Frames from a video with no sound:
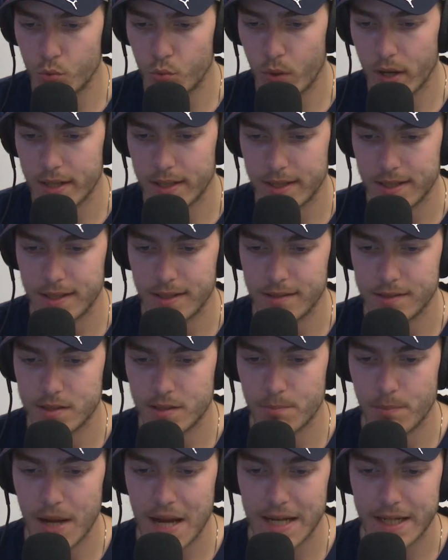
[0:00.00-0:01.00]
when he needed
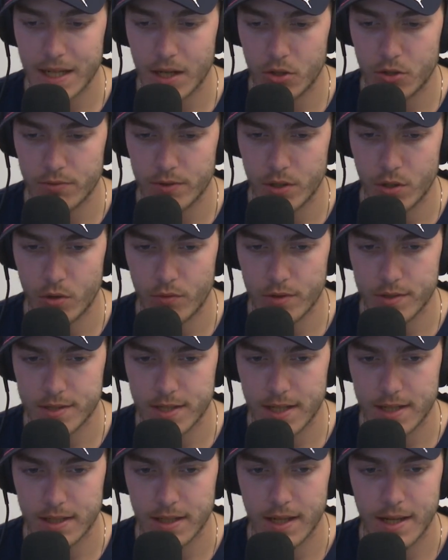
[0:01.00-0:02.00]
to back out of an
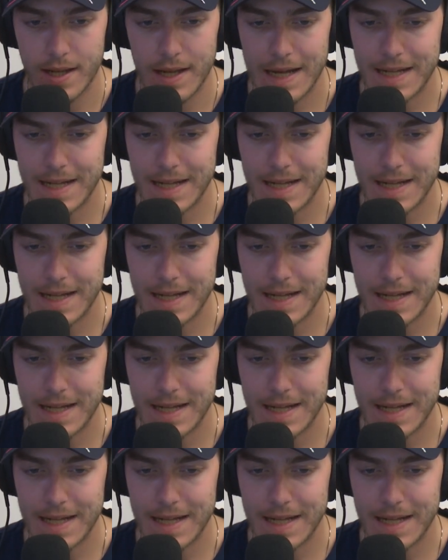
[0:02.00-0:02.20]
overtake.